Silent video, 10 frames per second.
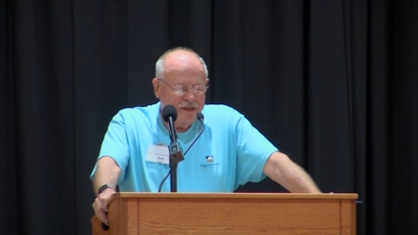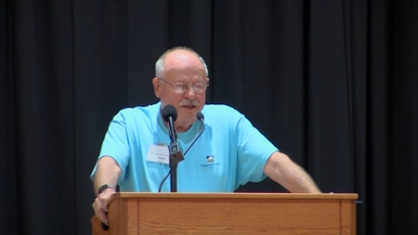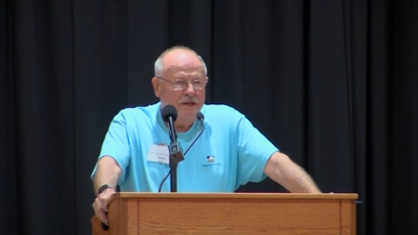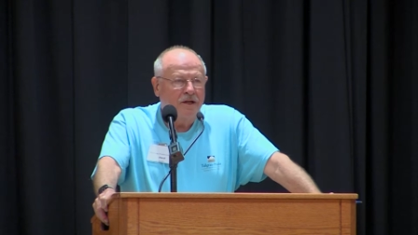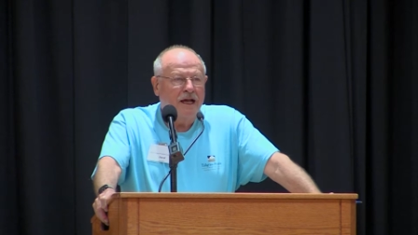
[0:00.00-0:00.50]

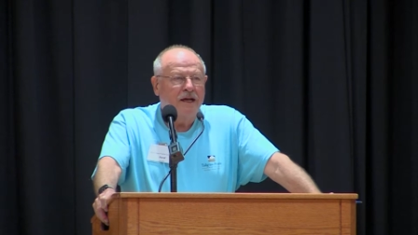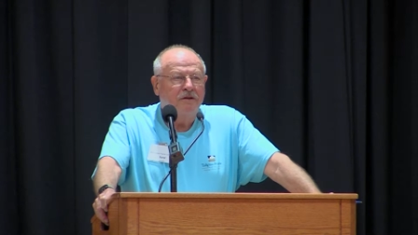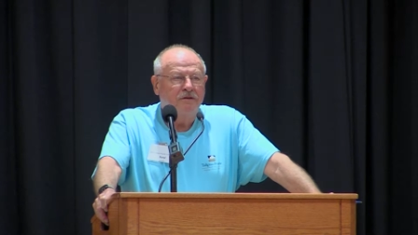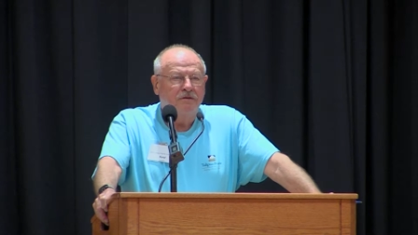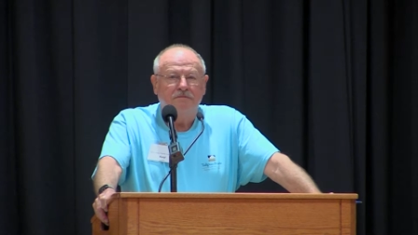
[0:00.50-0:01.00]
Doug Ladd,
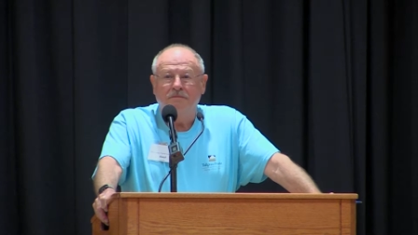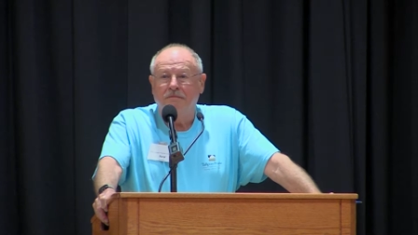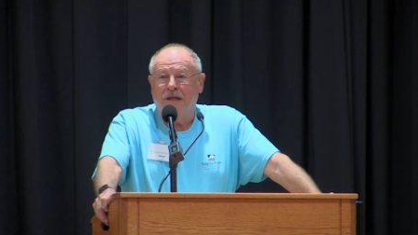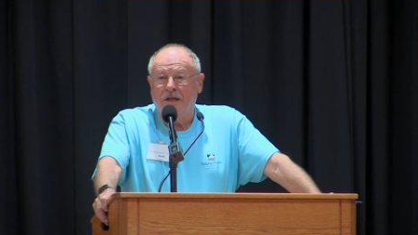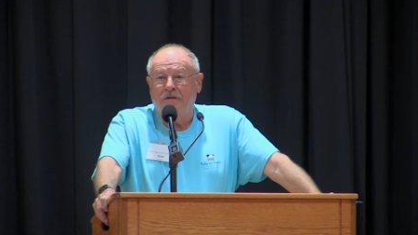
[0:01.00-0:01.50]
who
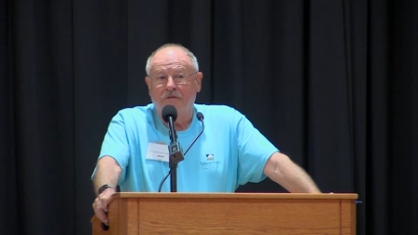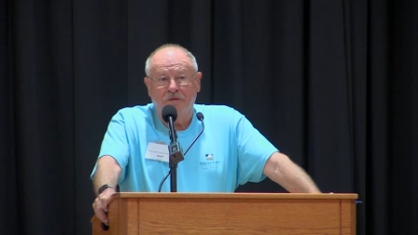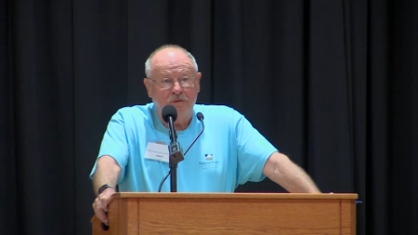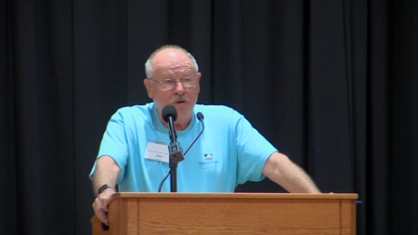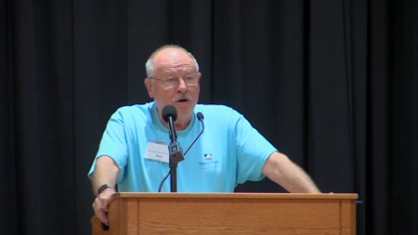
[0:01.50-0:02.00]
many of you
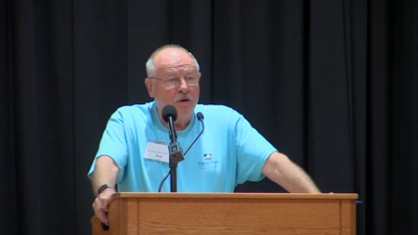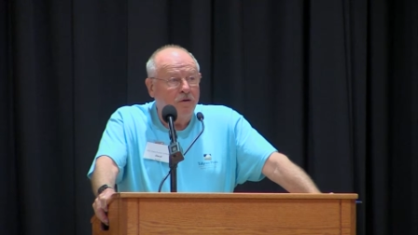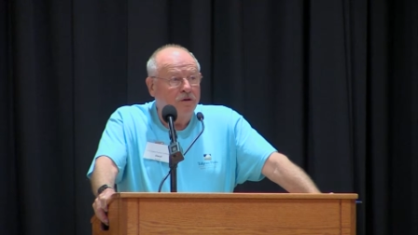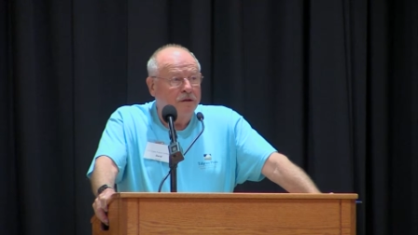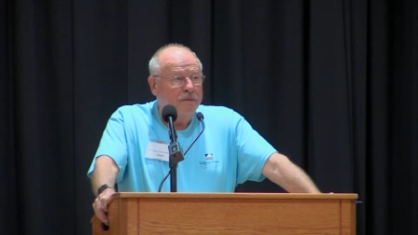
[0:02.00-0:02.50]

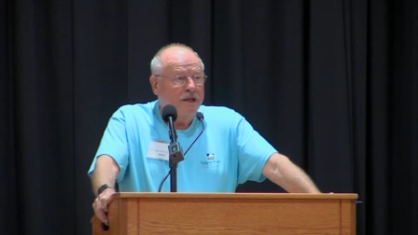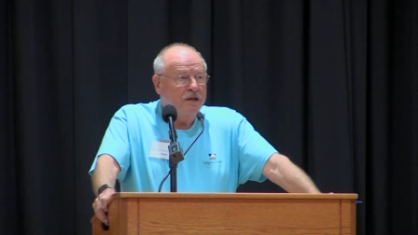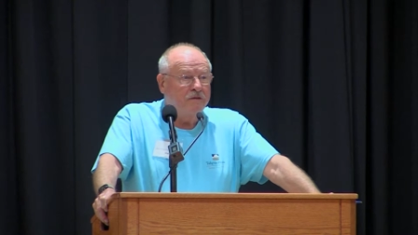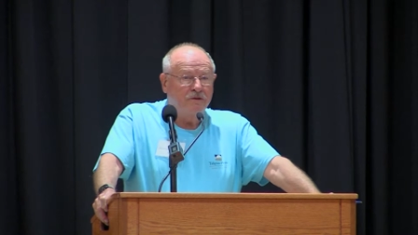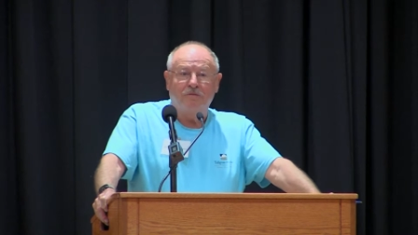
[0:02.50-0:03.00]
know and many
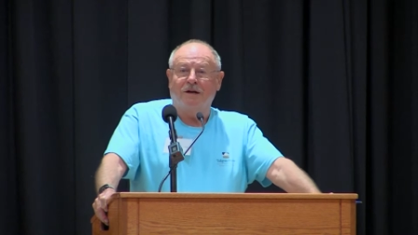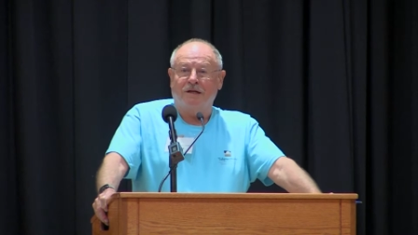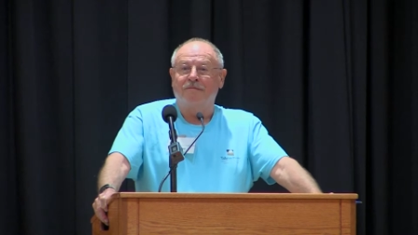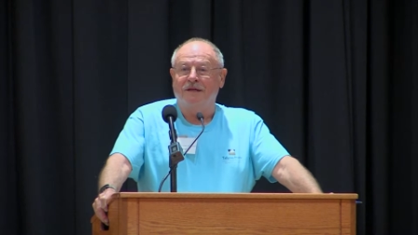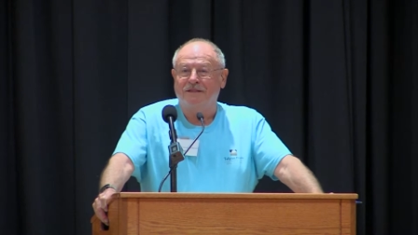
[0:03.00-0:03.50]
of you
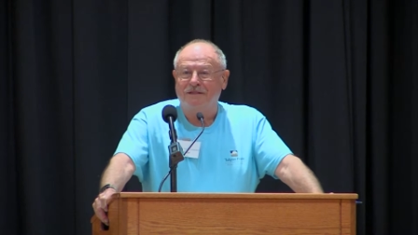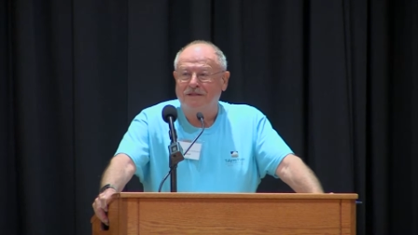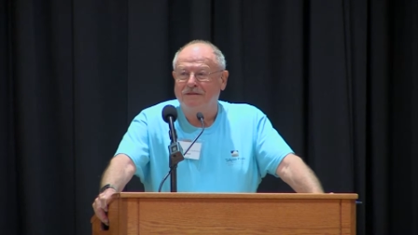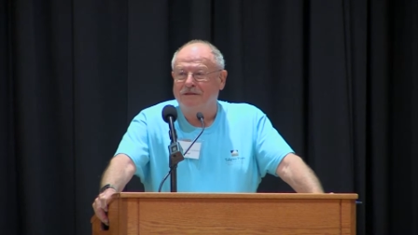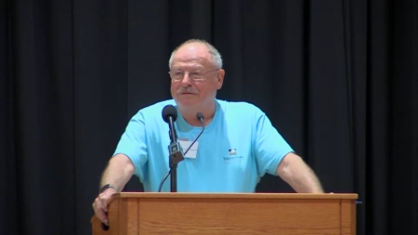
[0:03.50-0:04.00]

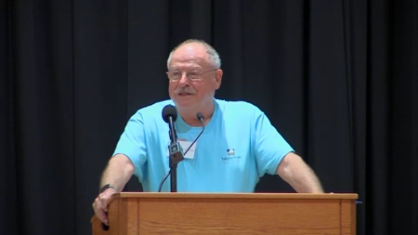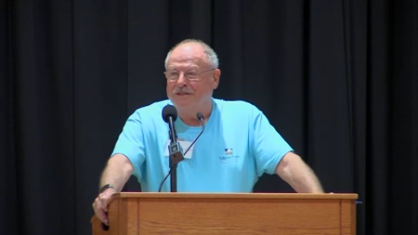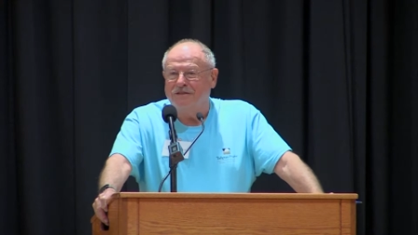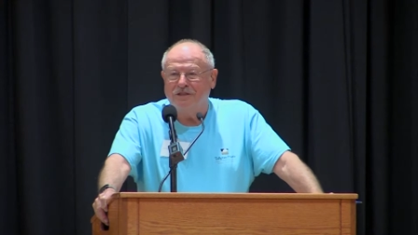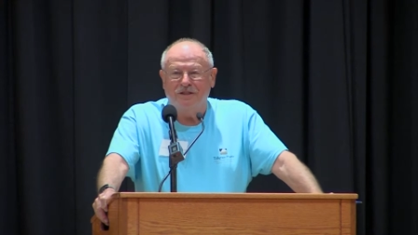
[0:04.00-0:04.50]
recommended that we
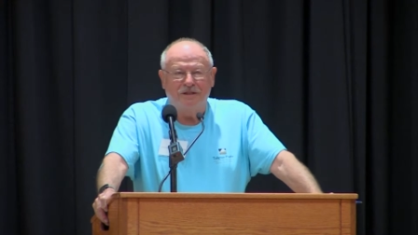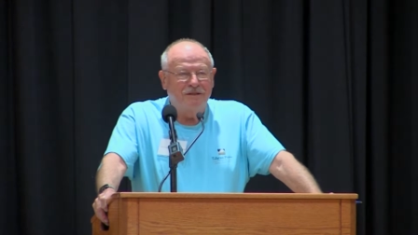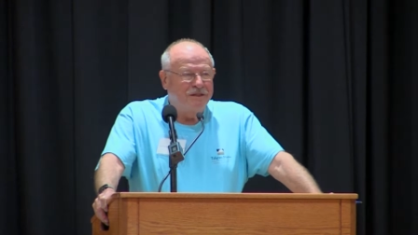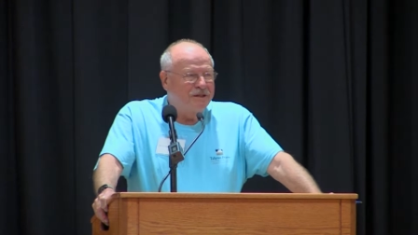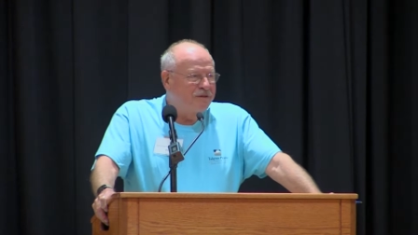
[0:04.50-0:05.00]
consider
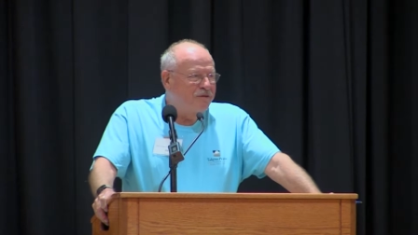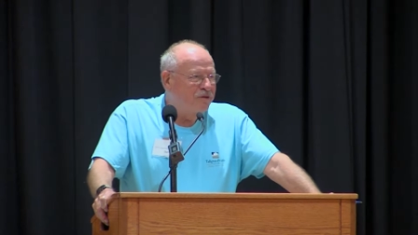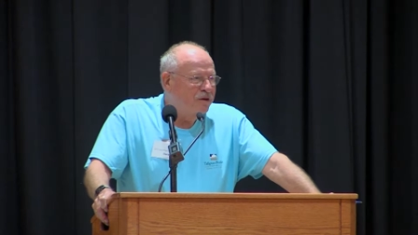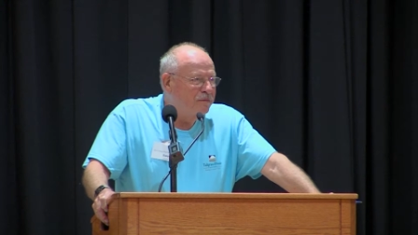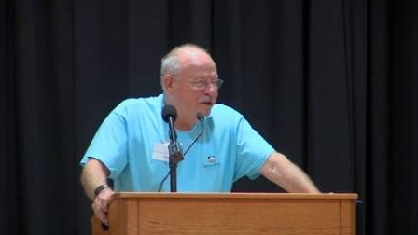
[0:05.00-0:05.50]

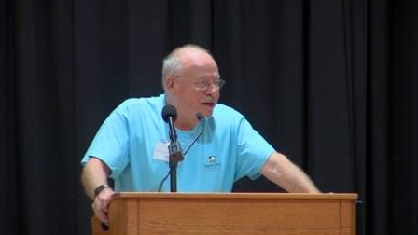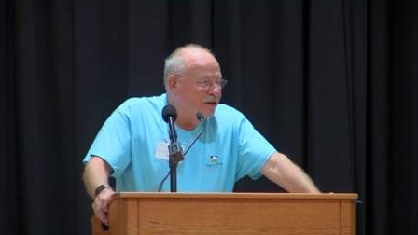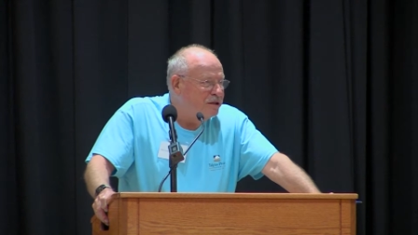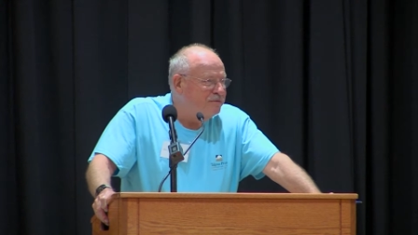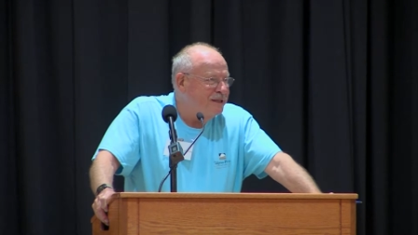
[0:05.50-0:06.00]
for a
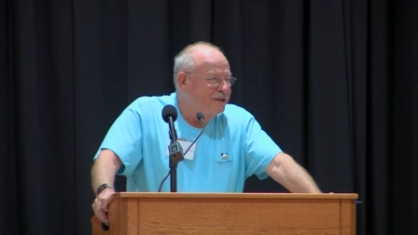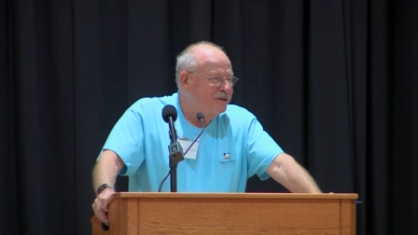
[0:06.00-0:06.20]
plenary speaker